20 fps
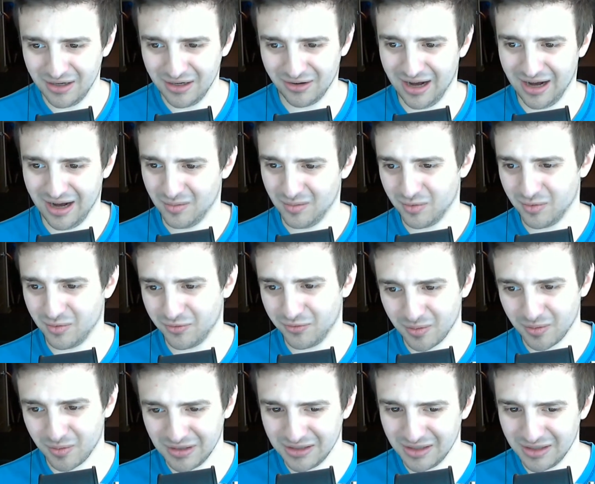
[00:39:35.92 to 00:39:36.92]
or add a
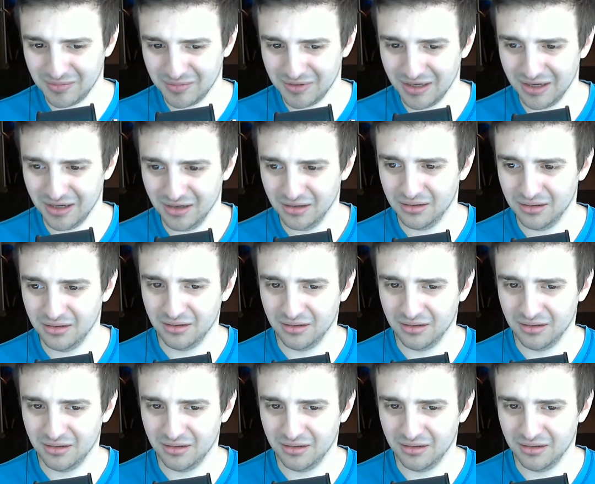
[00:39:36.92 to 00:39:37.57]
performance update,